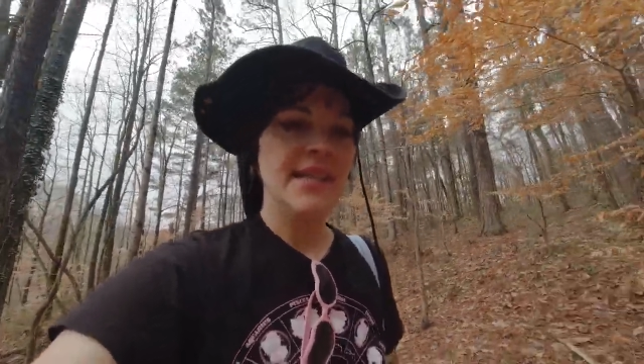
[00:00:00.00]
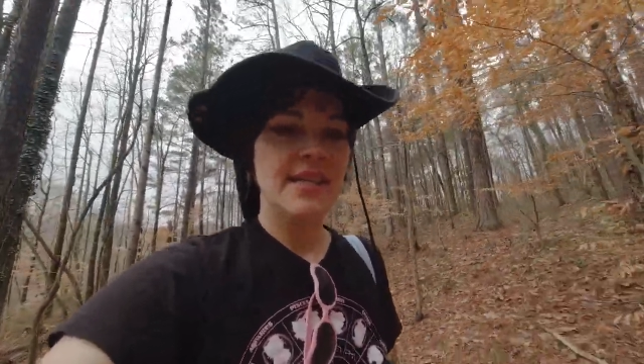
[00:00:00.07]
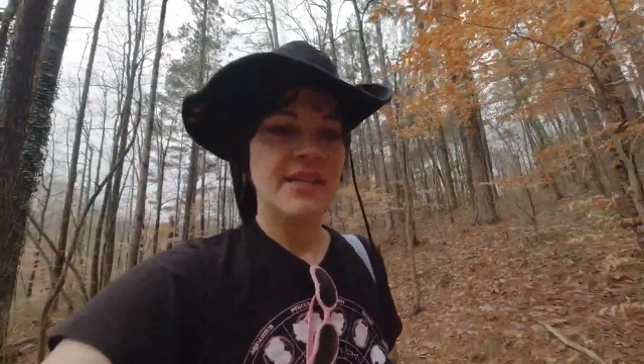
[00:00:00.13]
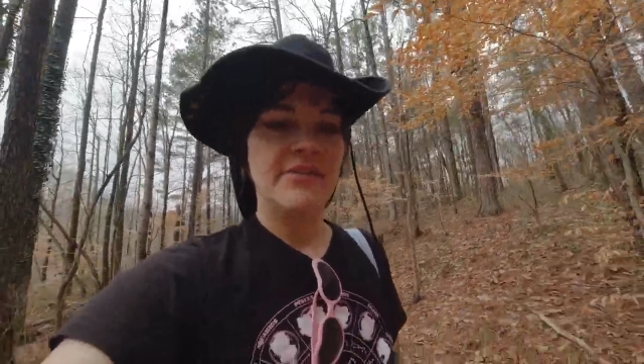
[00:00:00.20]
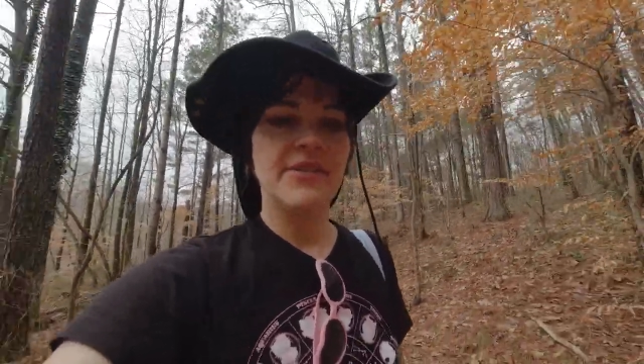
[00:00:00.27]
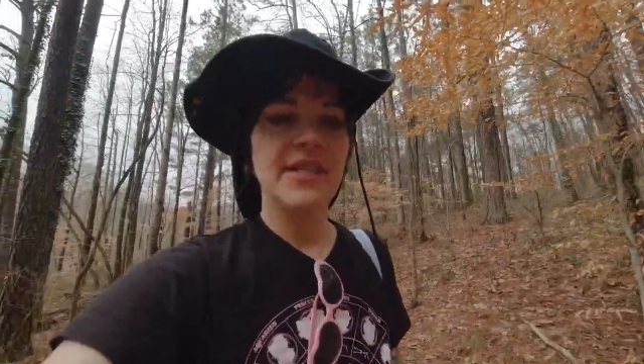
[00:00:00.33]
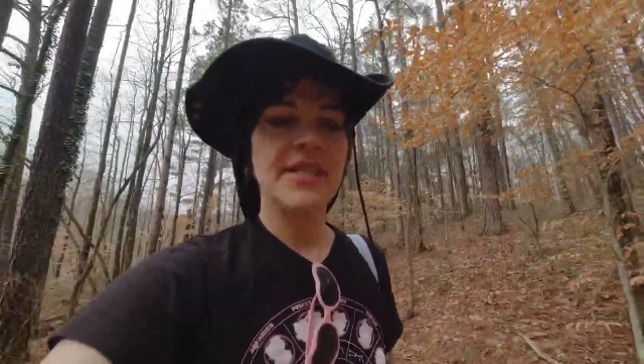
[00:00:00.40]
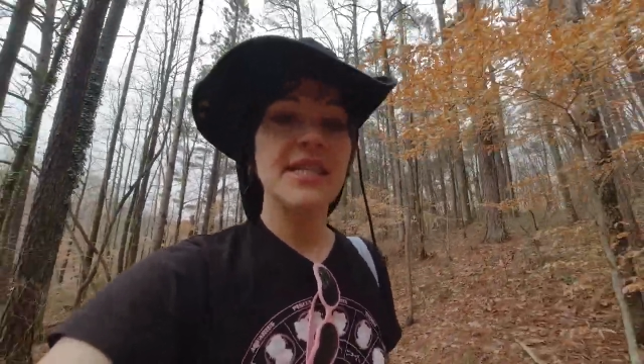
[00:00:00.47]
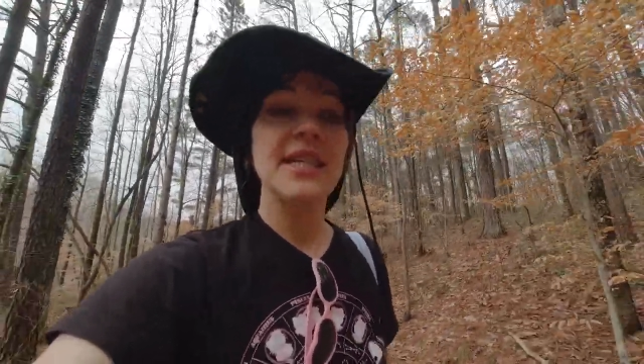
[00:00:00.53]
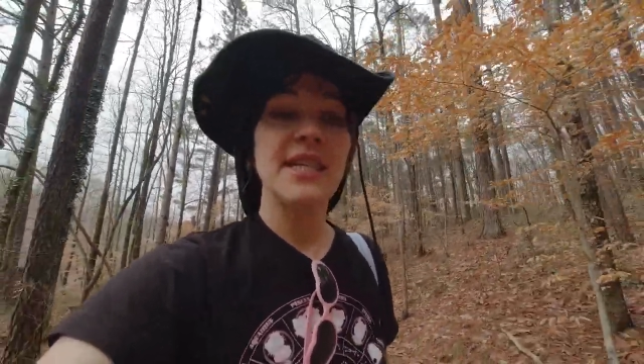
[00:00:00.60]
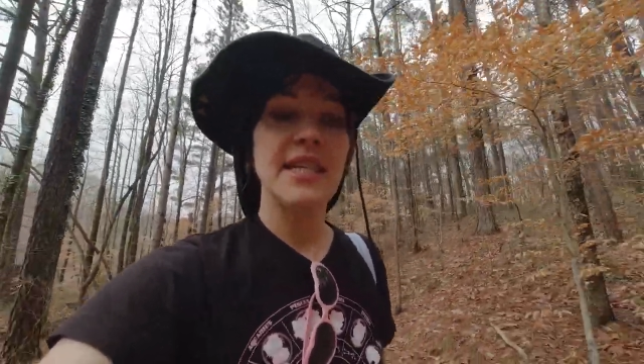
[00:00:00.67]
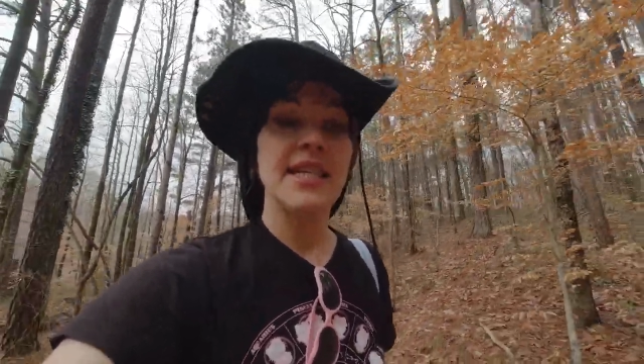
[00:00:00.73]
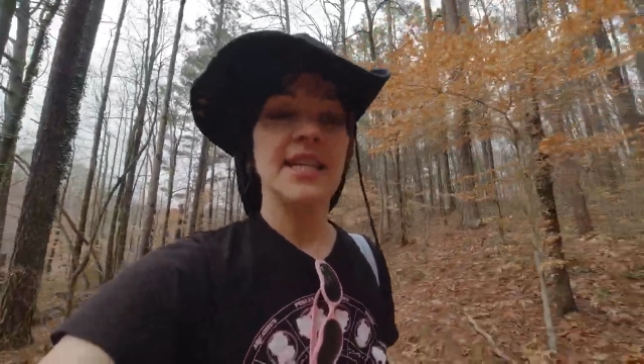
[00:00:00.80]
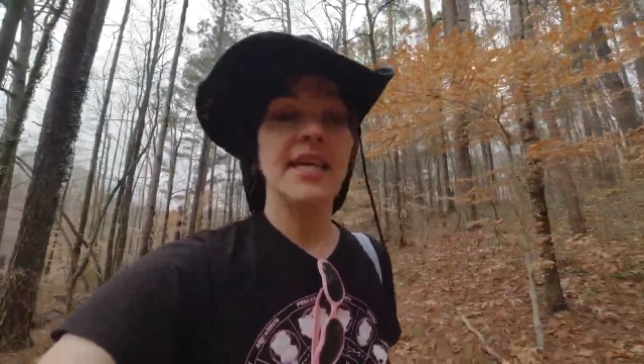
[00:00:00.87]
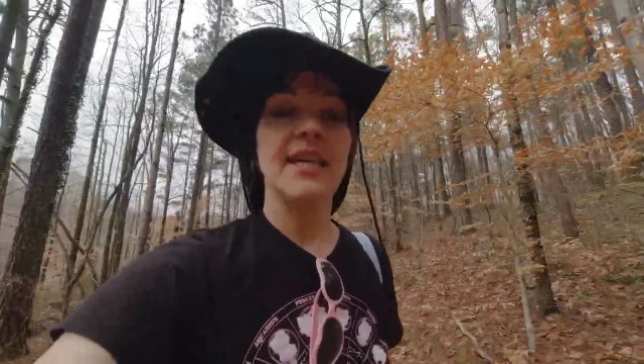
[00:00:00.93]
to
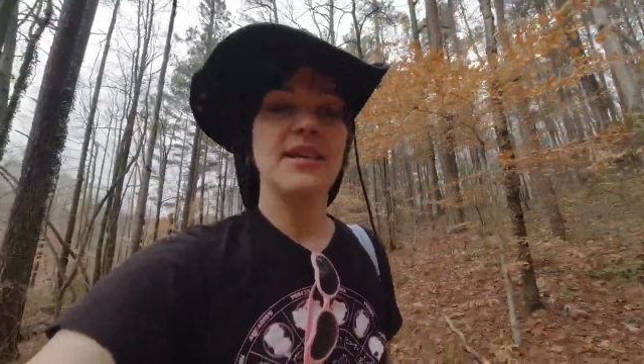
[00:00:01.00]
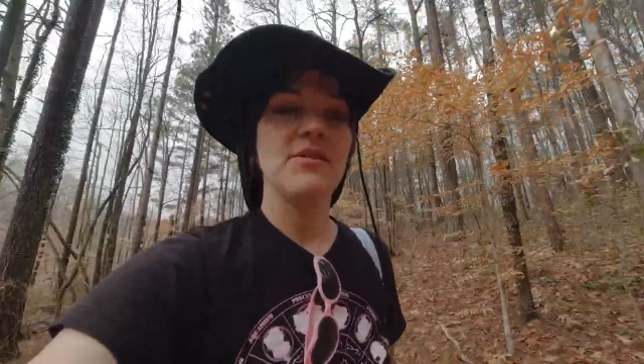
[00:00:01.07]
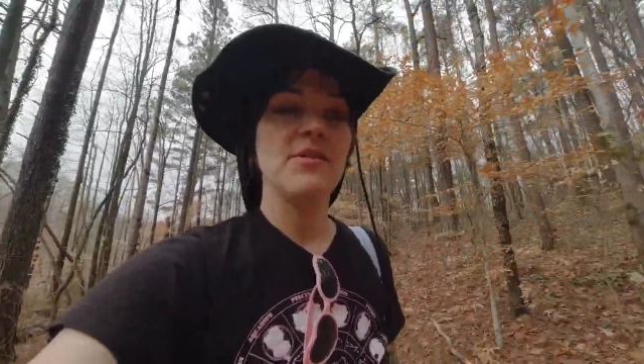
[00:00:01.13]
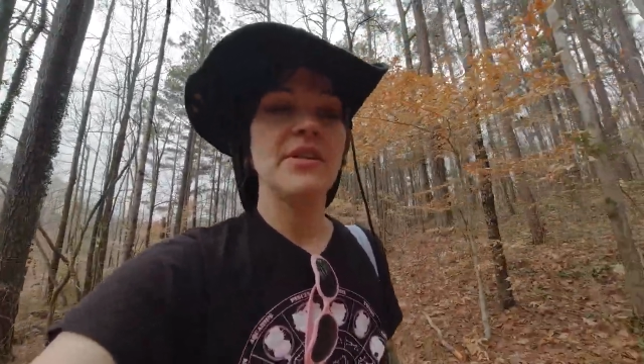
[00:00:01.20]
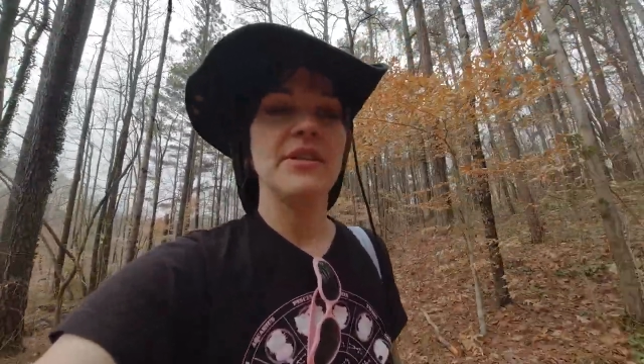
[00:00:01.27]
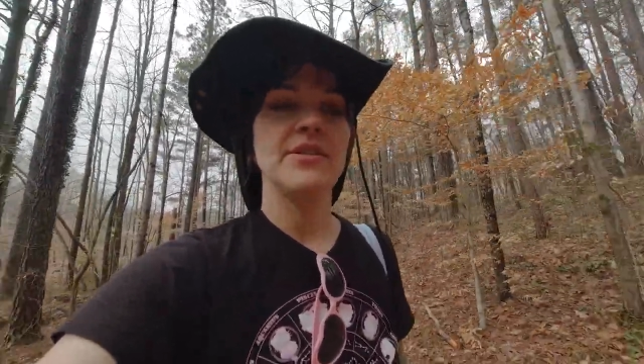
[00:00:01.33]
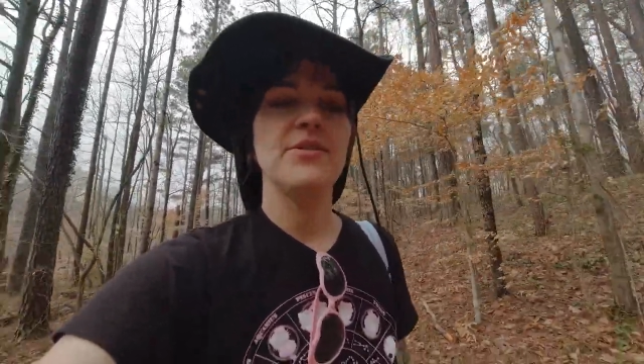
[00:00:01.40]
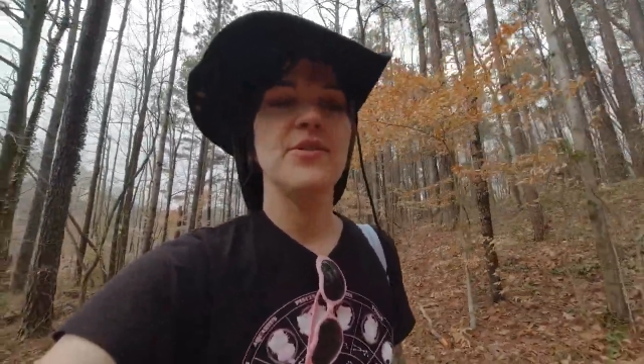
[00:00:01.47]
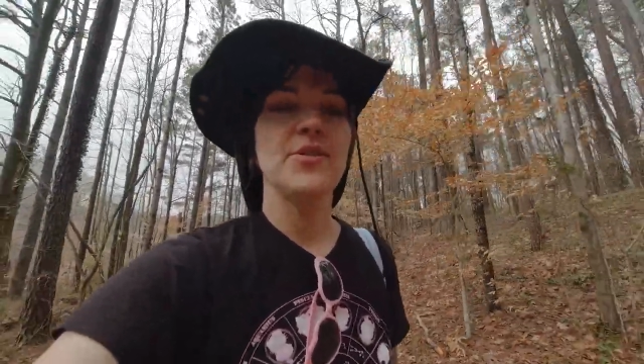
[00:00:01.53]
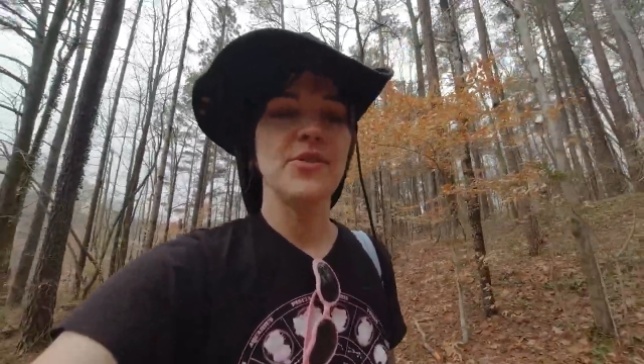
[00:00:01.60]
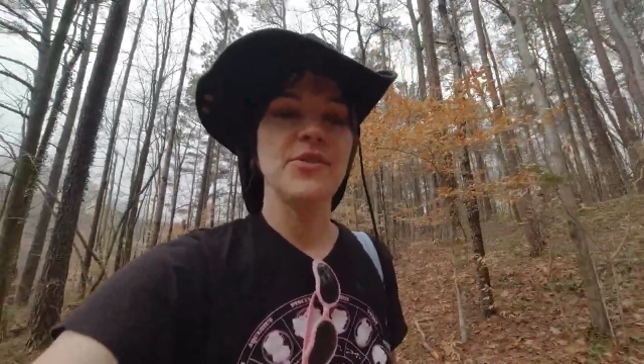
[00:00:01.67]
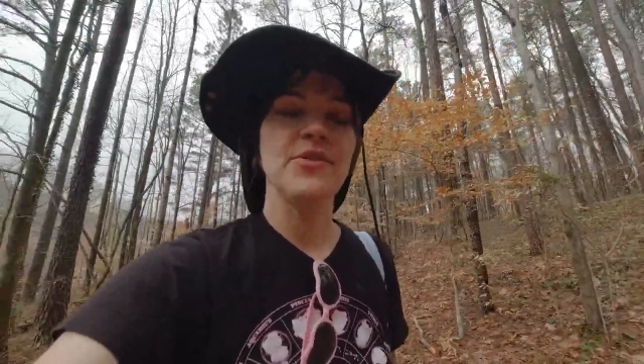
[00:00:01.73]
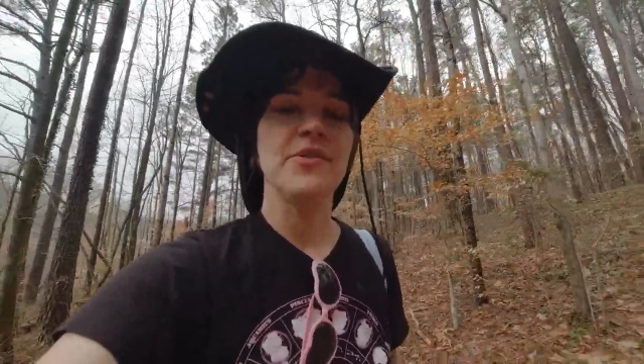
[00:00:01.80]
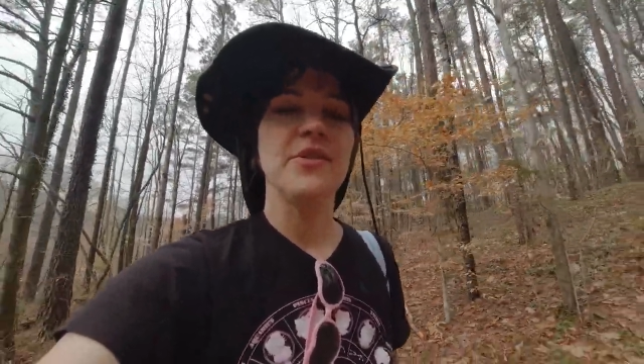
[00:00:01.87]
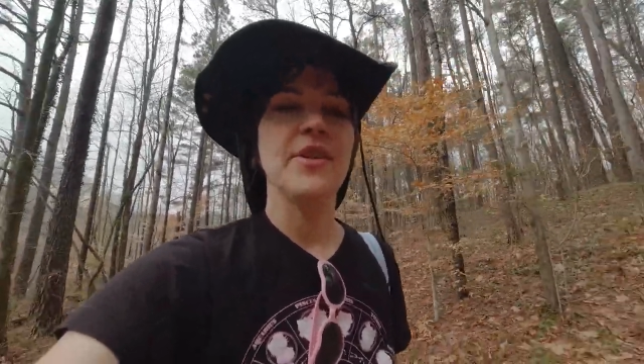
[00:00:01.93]
visiting again with you
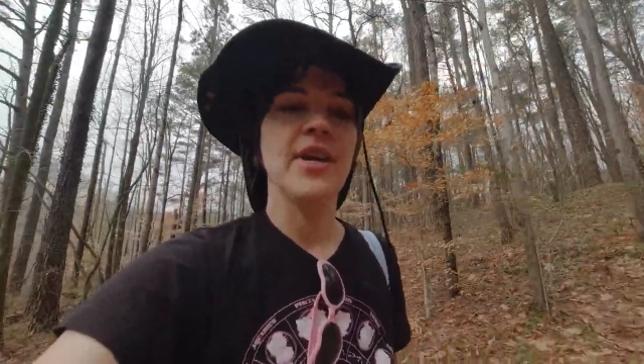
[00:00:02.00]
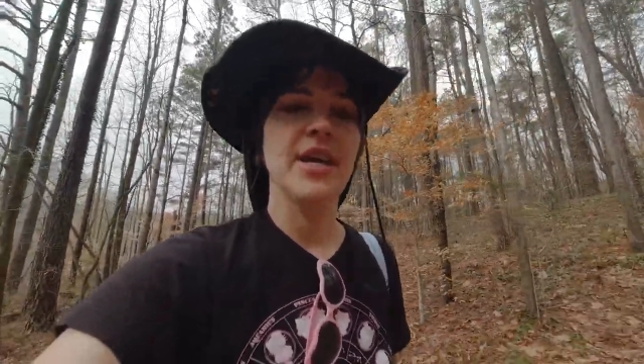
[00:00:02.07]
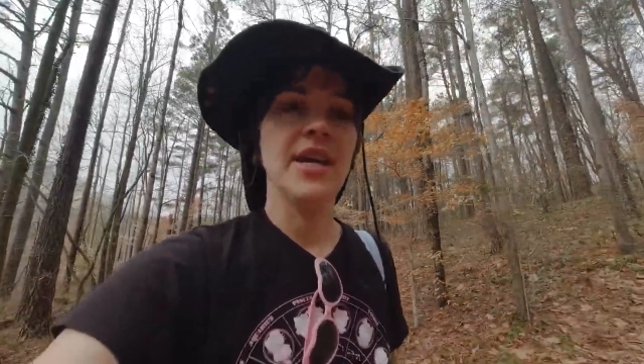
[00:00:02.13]
soon.